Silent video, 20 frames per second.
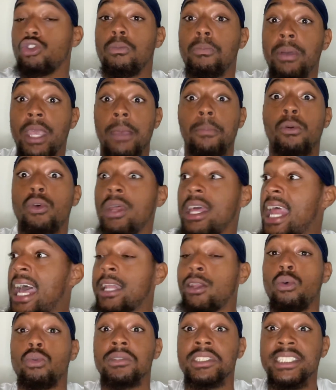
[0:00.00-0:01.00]
people that I
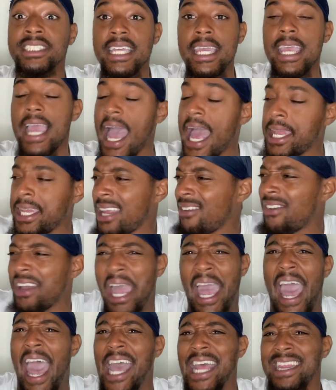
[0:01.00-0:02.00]
don't see, I never
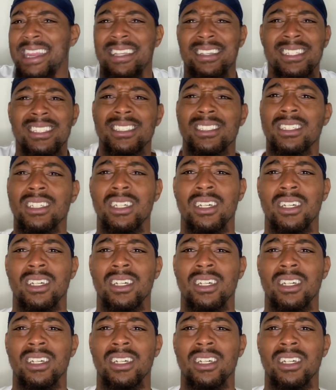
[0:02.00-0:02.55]
had this.